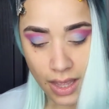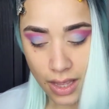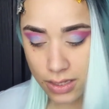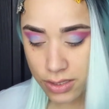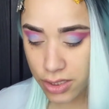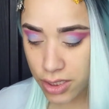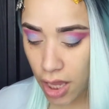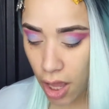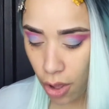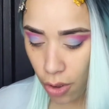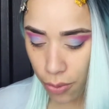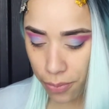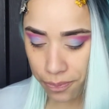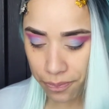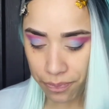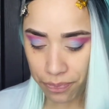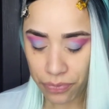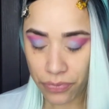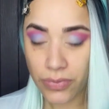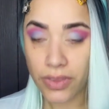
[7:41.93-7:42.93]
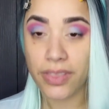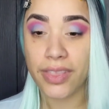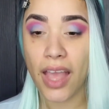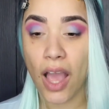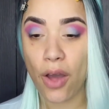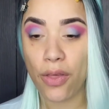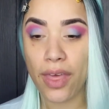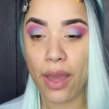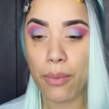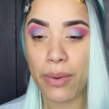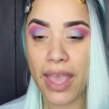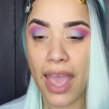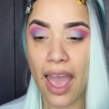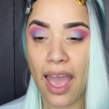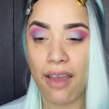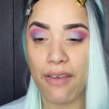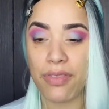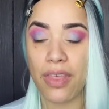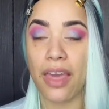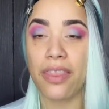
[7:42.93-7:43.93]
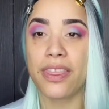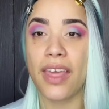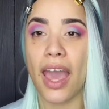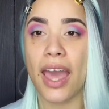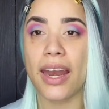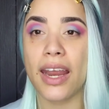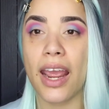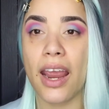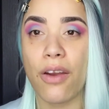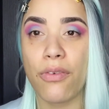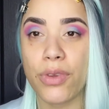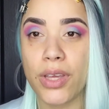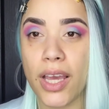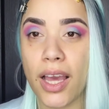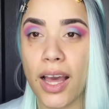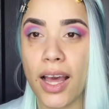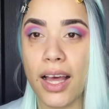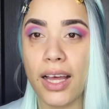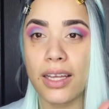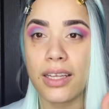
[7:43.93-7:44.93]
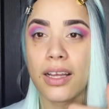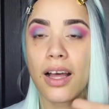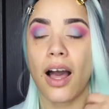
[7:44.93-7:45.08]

So now that we have that area